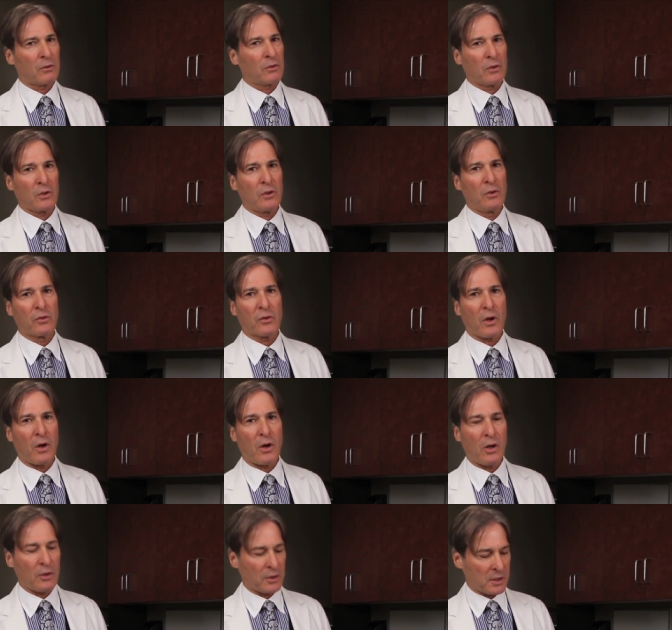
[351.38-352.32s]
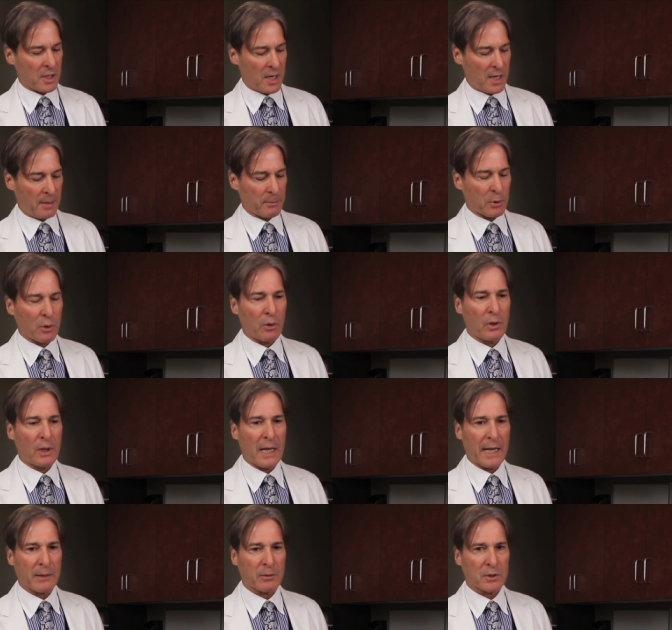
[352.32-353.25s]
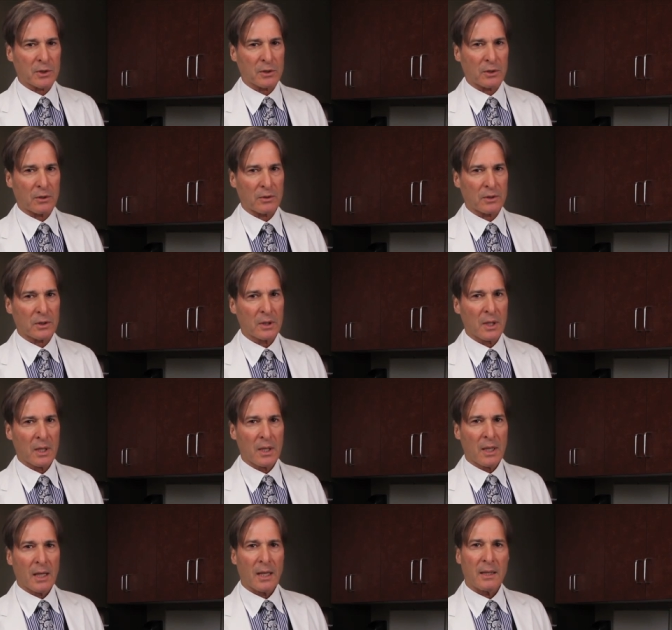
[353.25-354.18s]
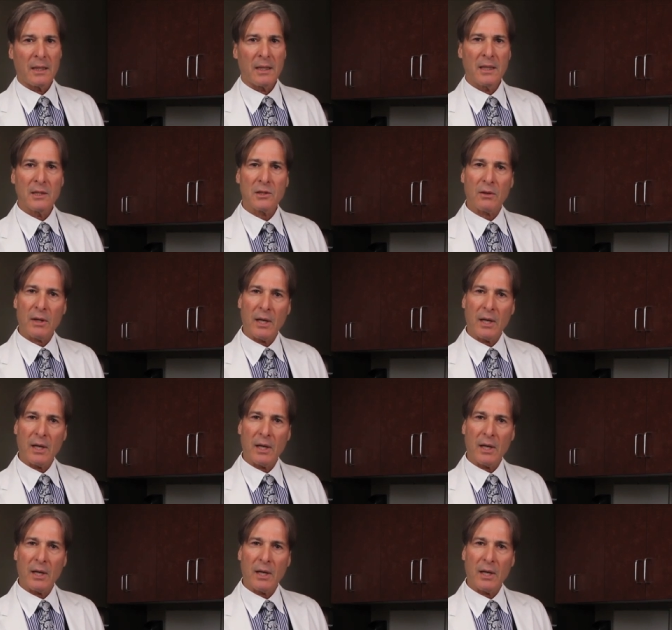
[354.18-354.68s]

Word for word: used all the time called Lacriserts. And these are